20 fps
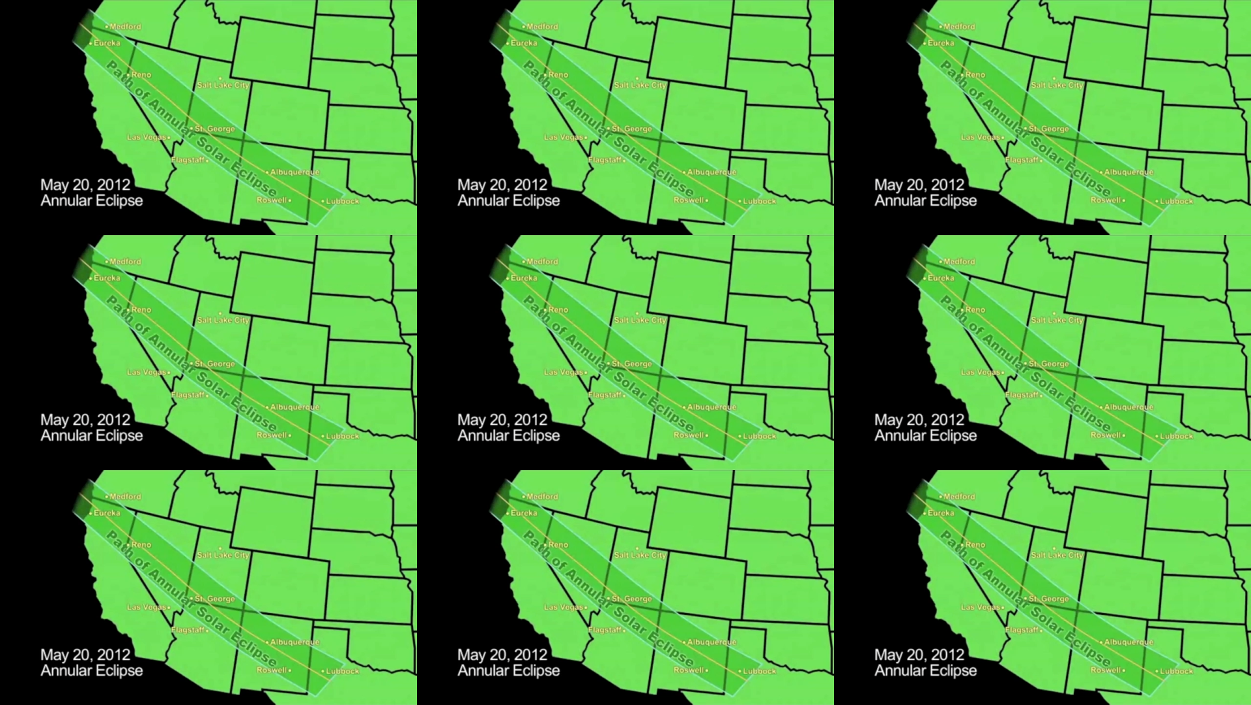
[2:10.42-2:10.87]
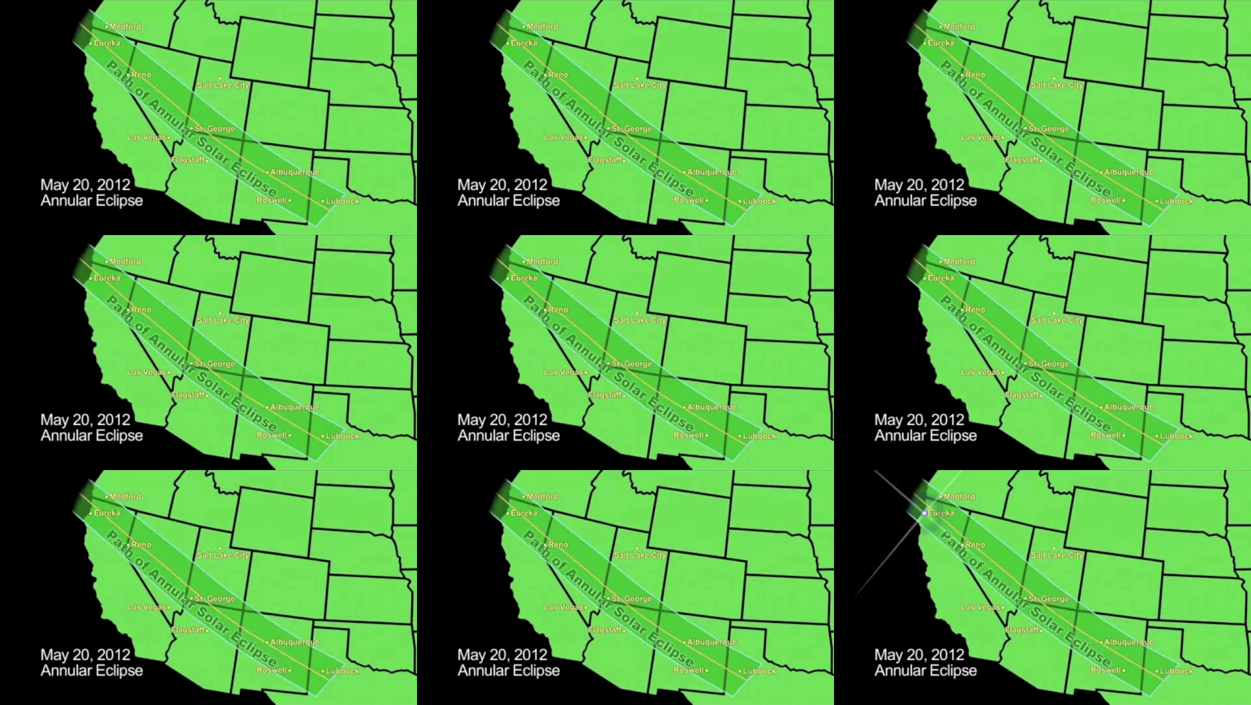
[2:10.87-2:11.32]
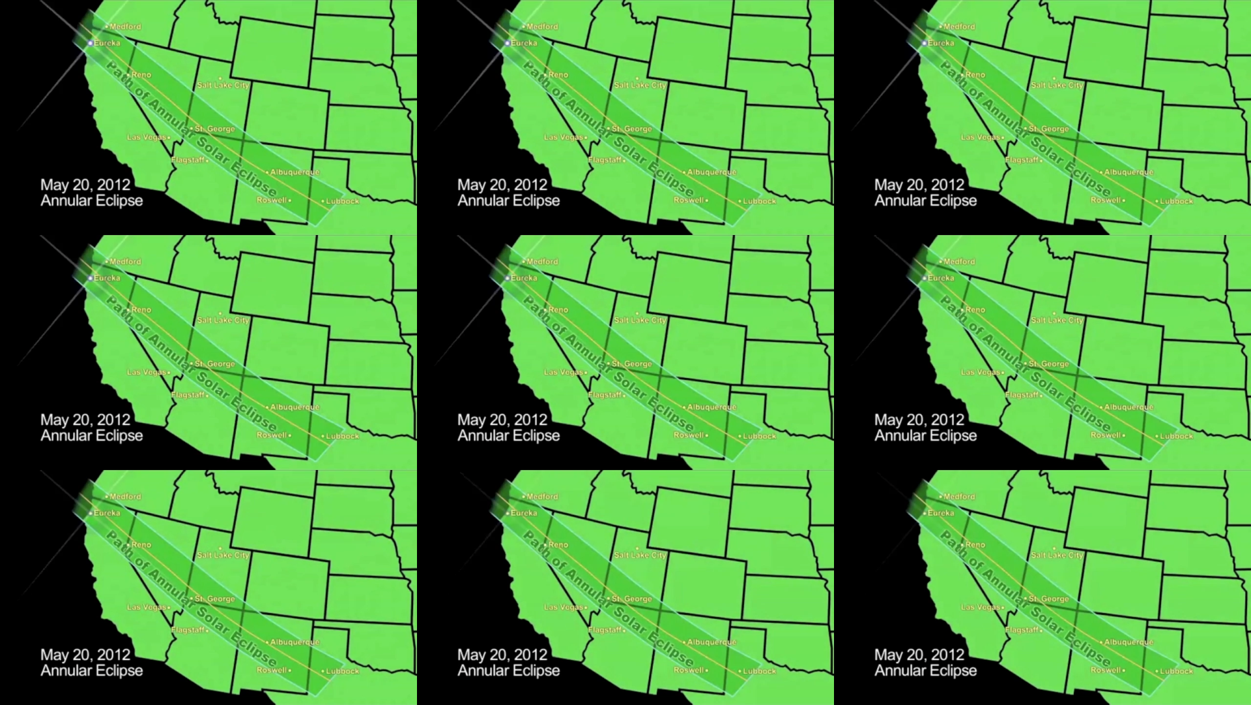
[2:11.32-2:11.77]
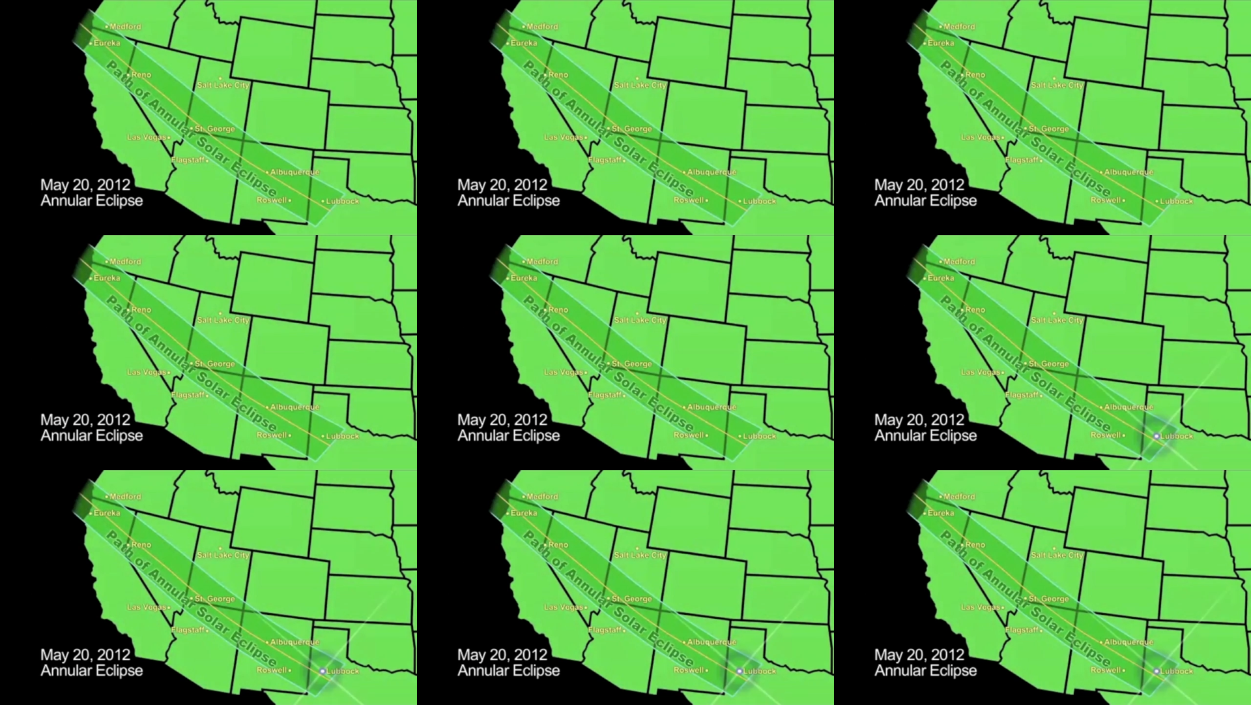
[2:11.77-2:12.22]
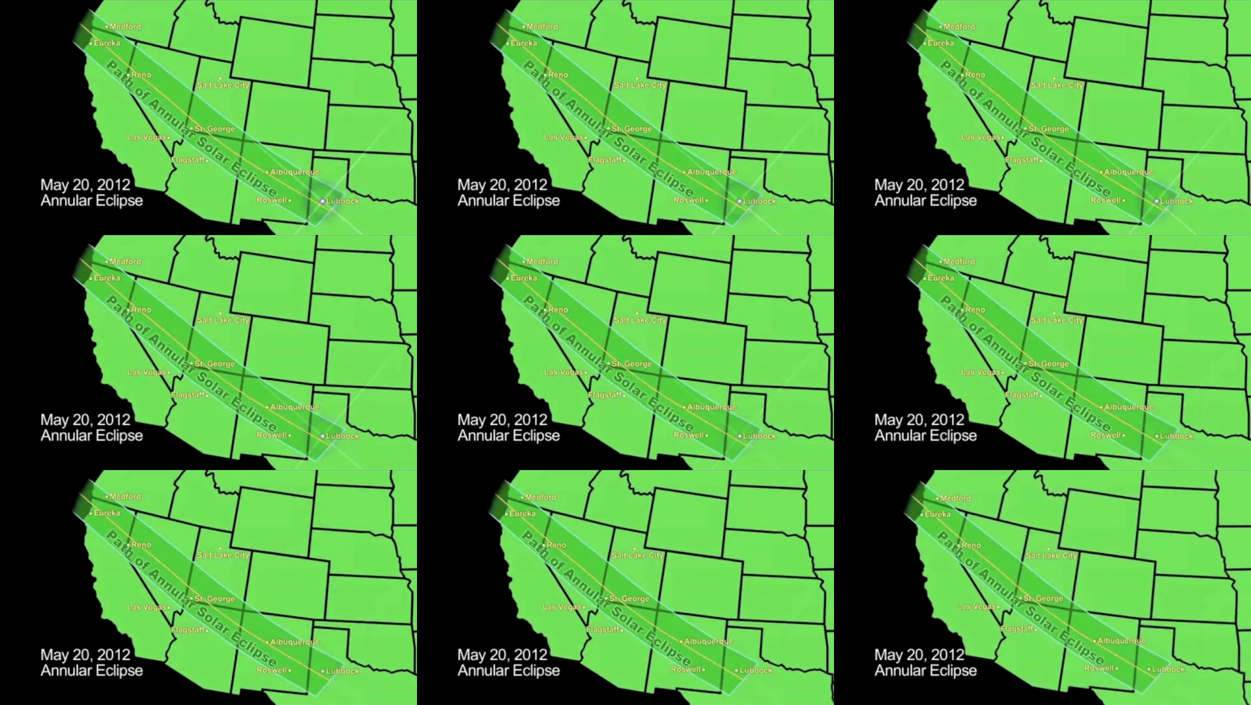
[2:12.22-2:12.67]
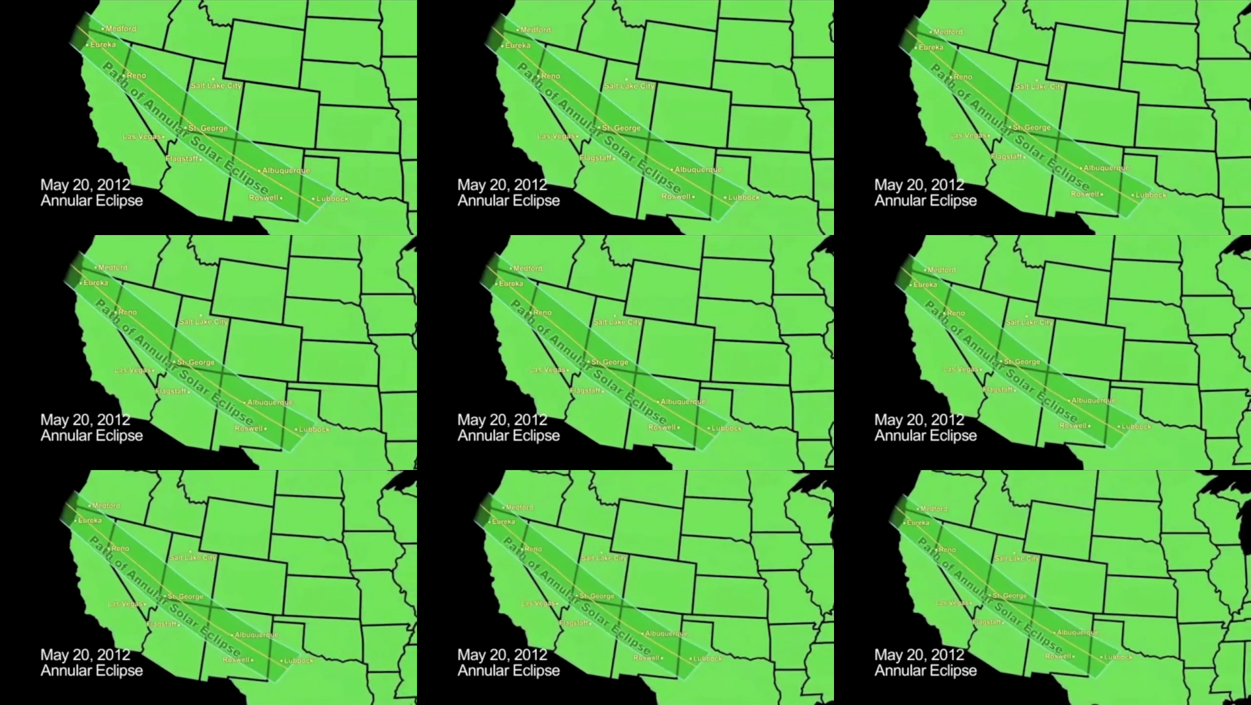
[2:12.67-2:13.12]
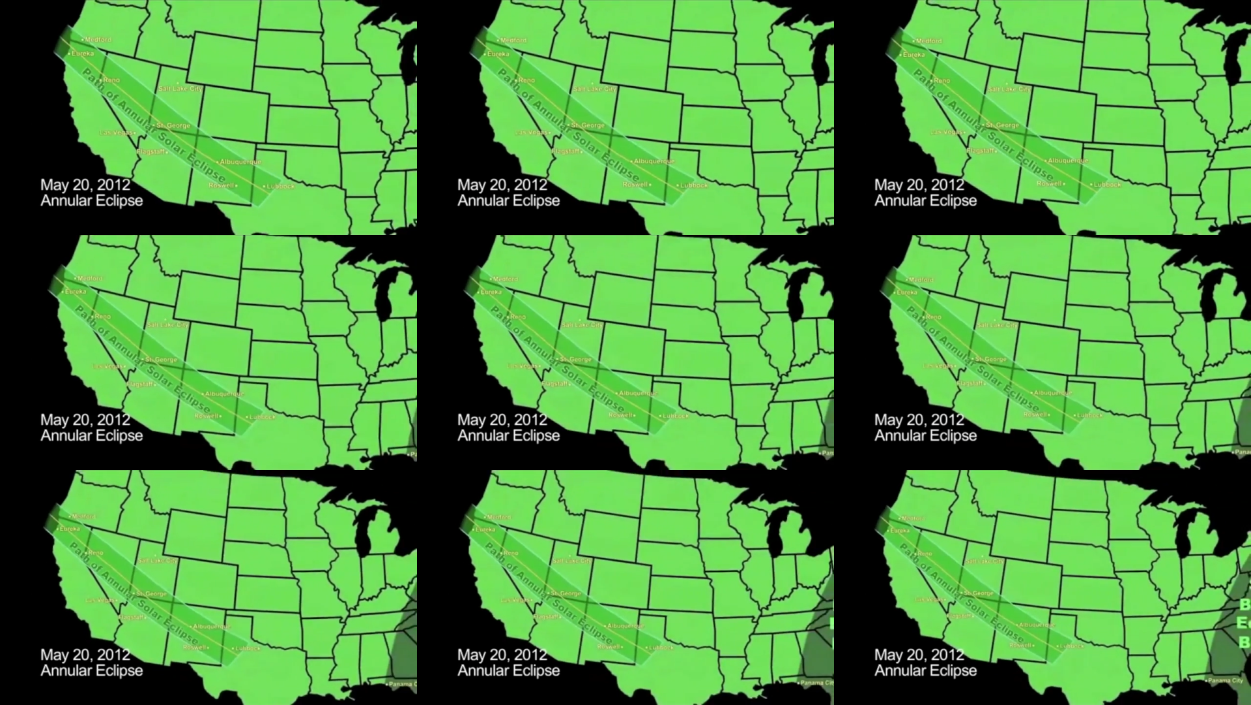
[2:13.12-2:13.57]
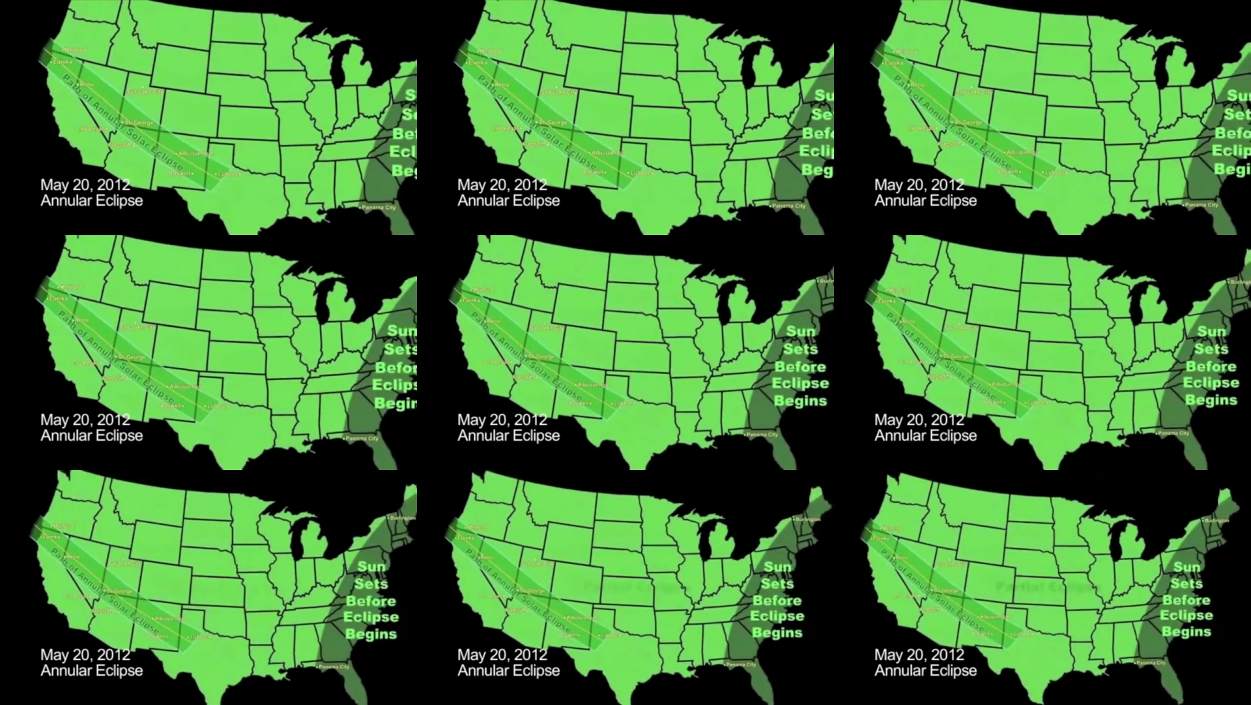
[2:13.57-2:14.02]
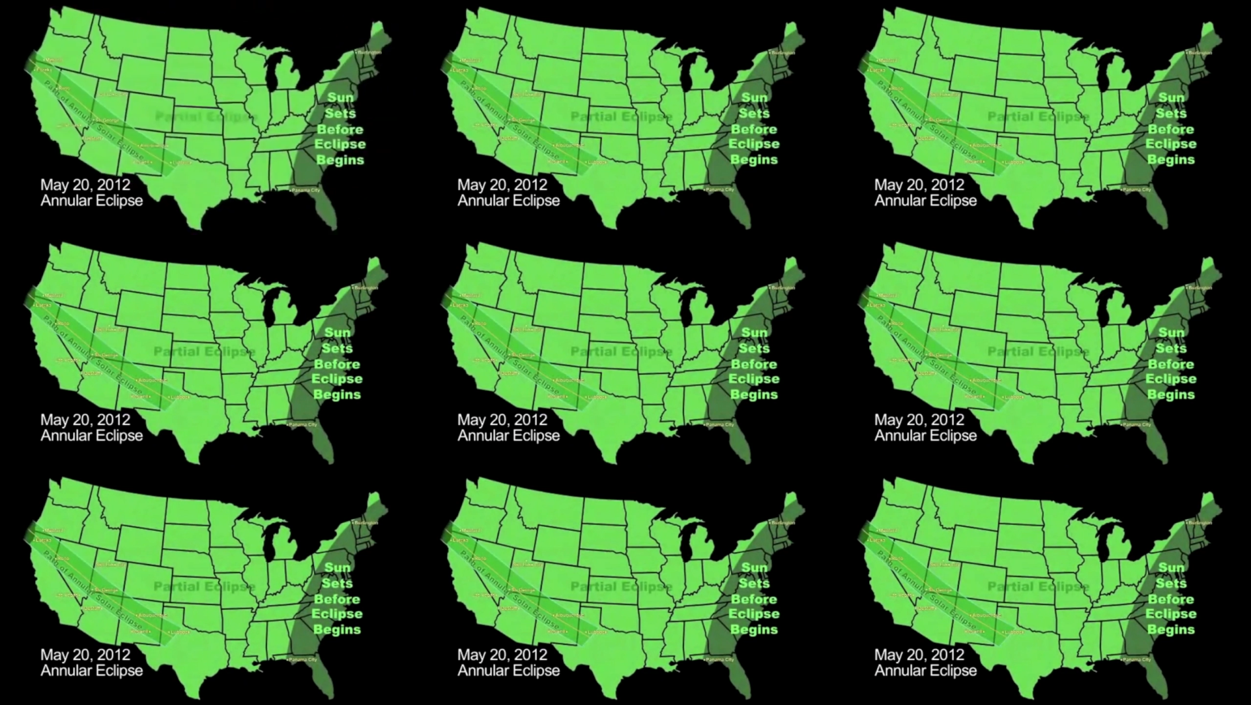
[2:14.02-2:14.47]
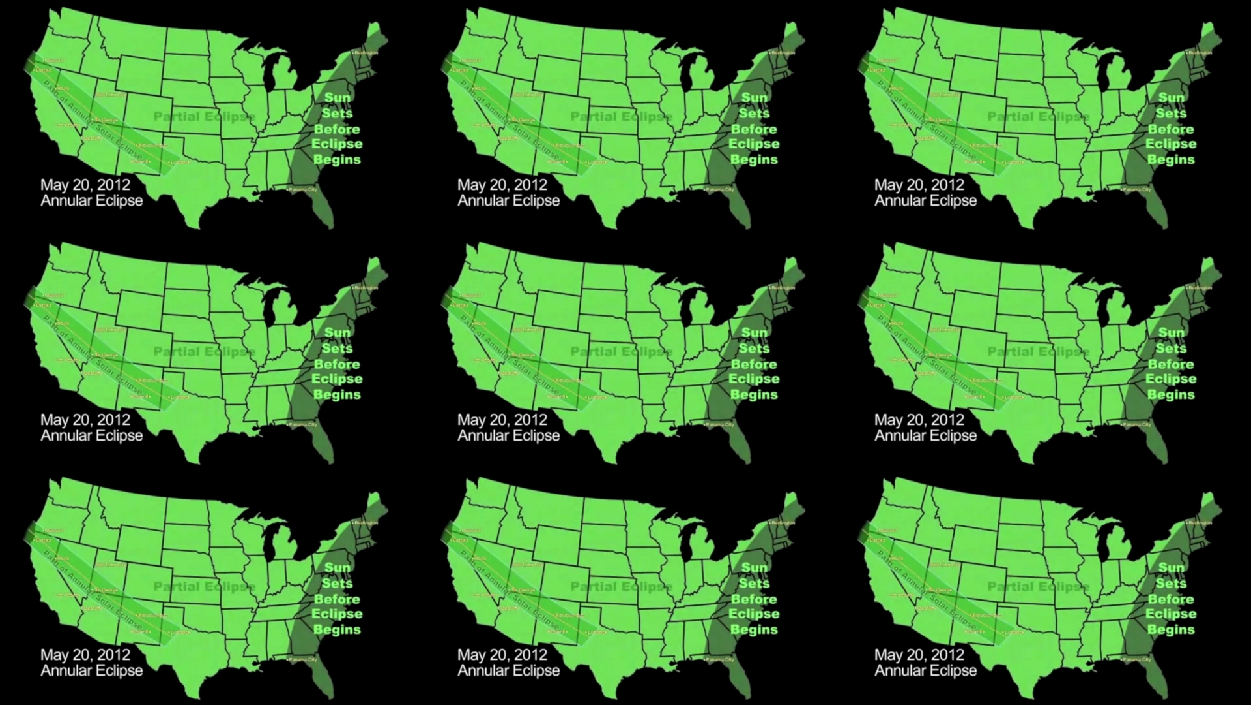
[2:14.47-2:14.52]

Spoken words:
(no speaker visible)